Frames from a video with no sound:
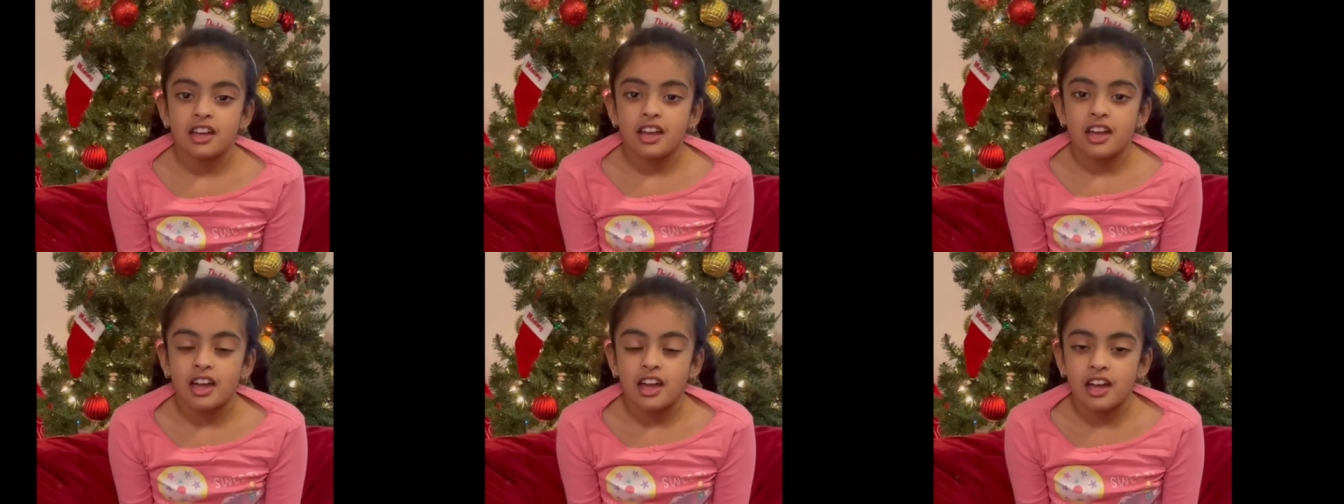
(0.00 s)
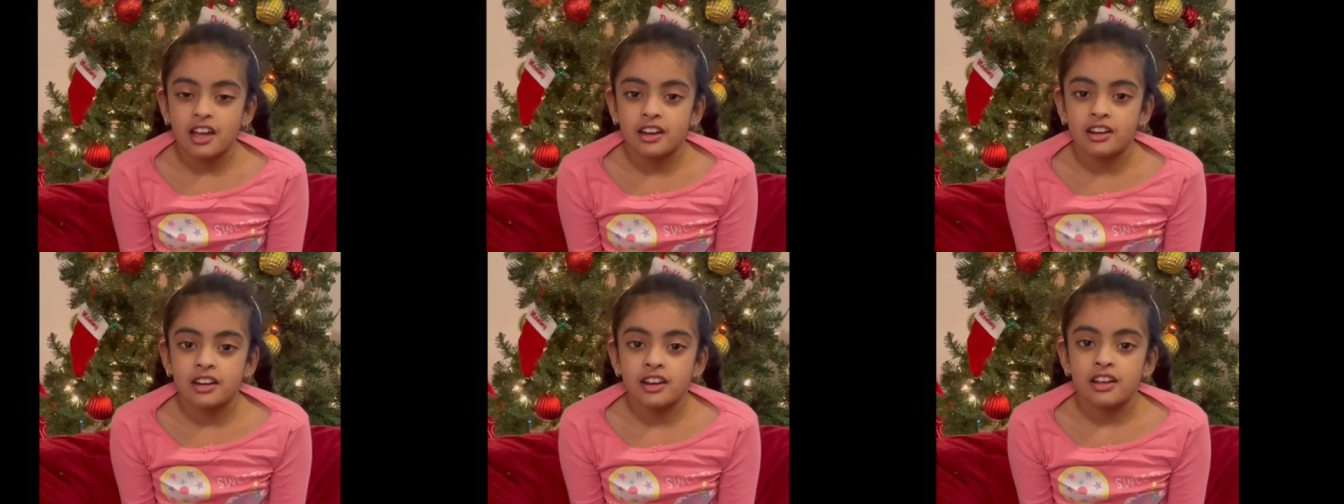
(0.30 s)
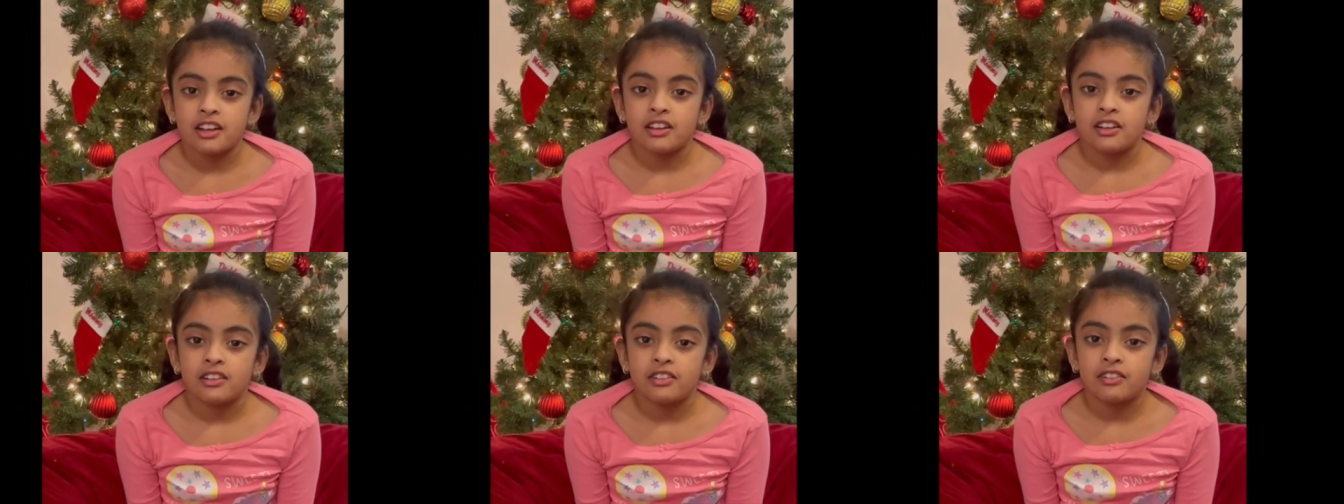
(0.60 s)
and
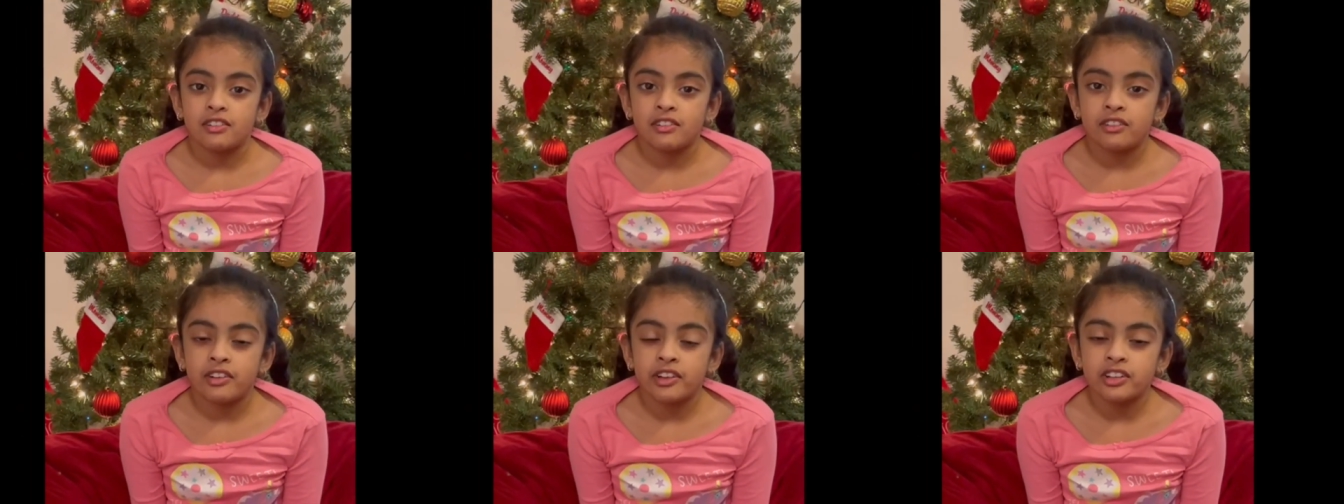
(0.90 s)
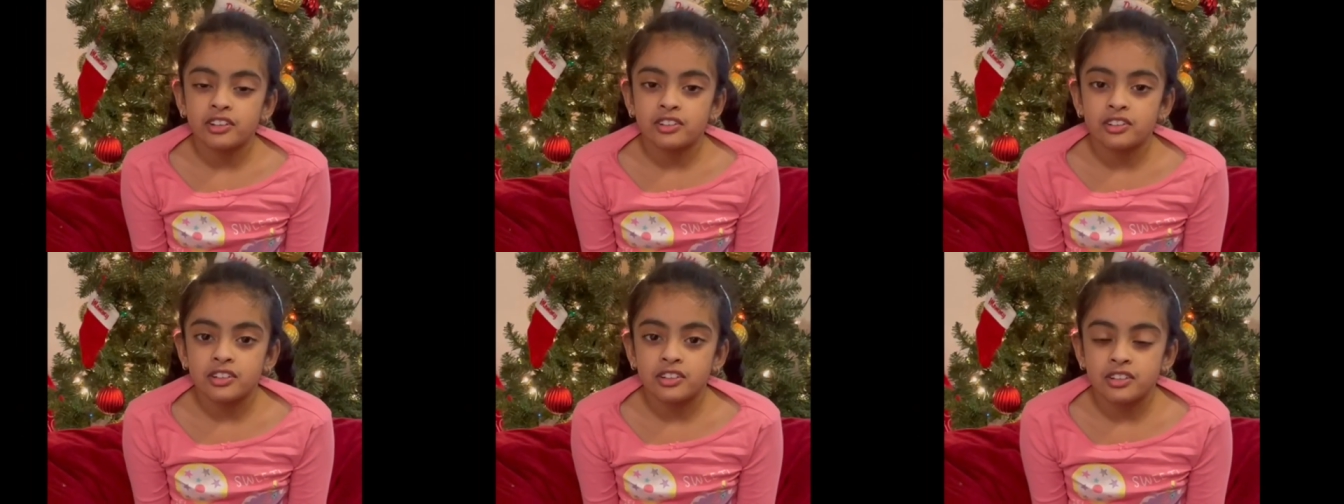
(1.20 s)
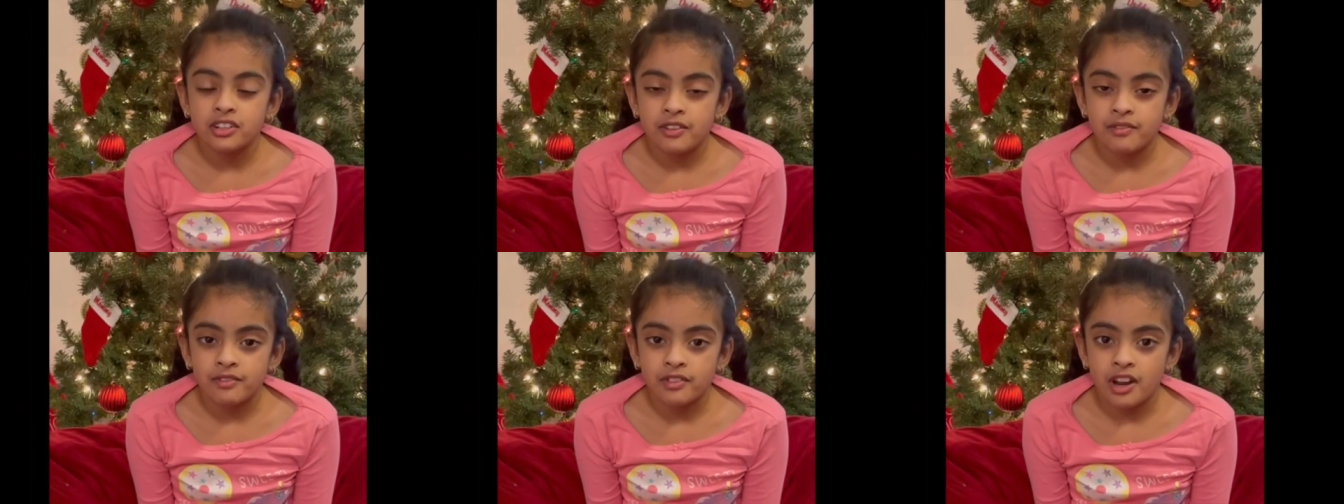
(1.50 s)
going to
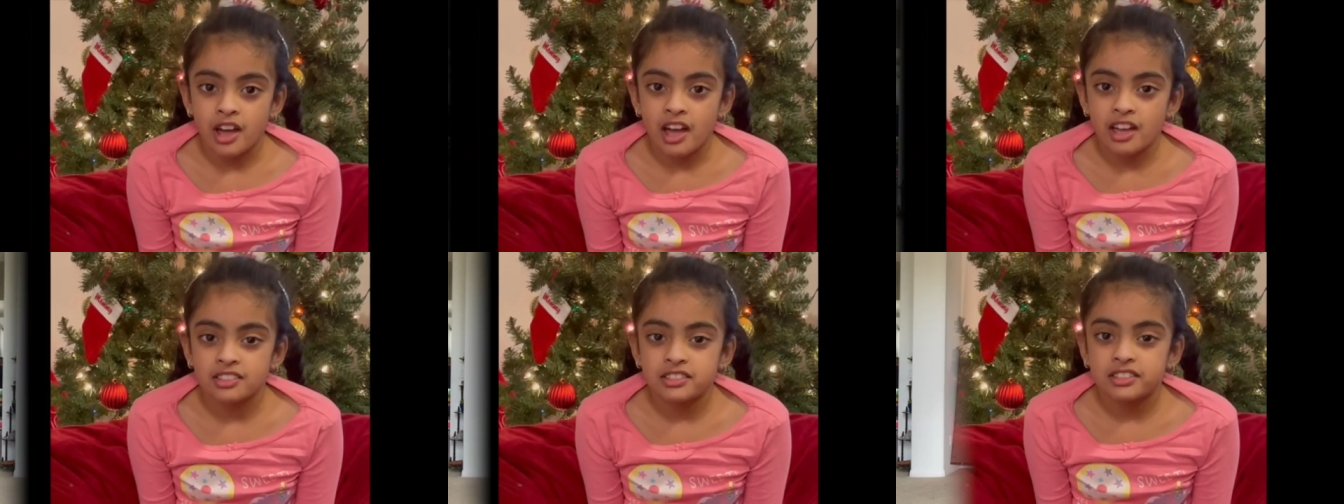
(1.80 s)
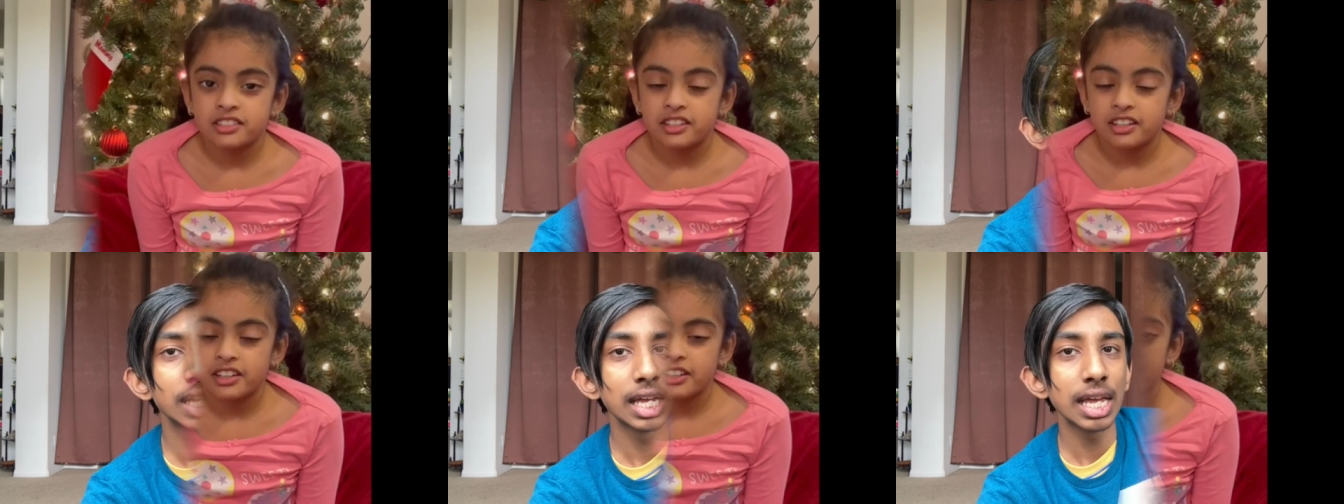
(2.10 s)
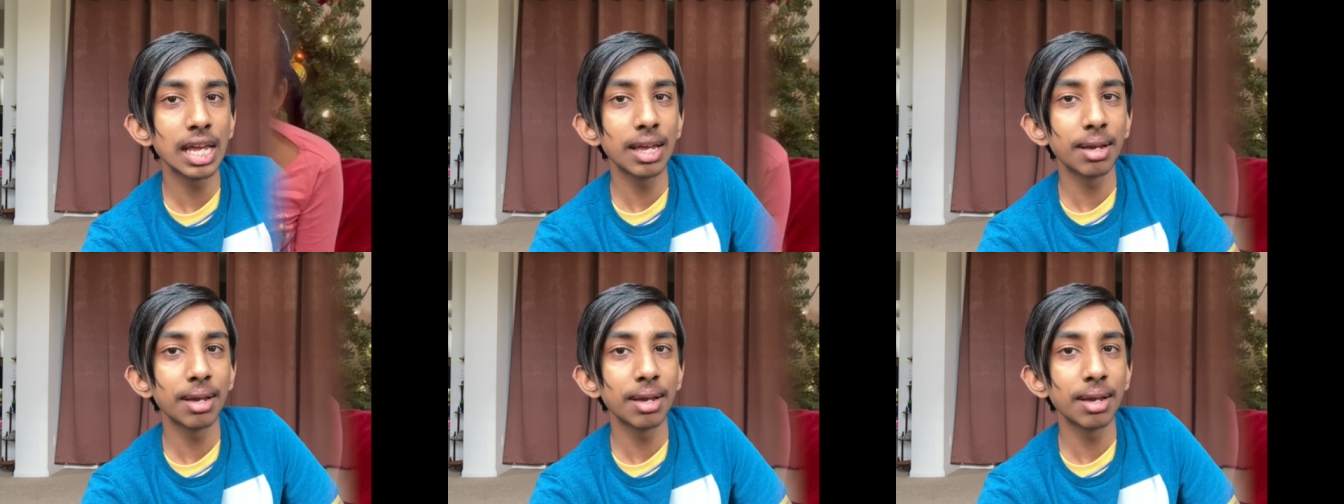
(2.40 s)
gymnastics.